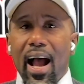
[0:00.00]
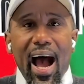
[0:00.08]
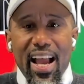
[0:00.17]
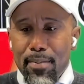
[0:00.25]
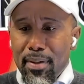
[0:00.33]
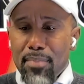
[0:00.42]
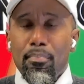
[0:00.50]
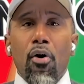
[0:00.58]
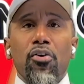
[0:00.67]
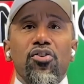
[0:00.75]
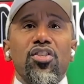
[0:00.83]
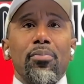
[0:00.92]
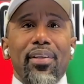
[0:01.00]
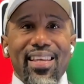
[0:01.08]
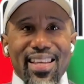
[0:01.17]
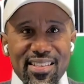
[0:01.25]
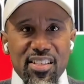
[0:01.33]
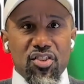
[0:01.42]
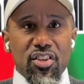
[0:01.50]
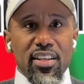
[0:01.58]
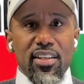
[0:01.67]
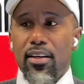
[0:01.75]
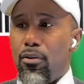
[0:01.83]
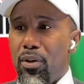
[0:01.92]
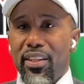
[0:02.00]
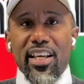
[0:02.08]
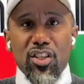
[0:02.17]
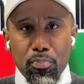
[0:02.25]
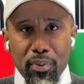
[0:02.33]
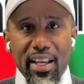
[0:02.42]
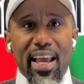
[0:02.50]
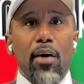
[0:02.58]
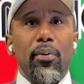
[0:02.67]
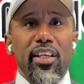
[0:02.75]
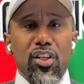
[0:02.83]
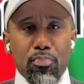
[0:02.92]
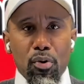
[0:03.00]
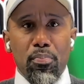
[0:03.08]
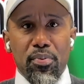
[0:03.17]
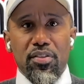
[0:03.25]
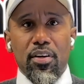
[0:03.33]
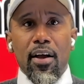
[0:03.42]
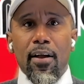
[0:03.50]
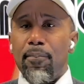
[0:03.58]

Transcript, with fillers: I am in partnership with His agenda, with His plan, with His purpose.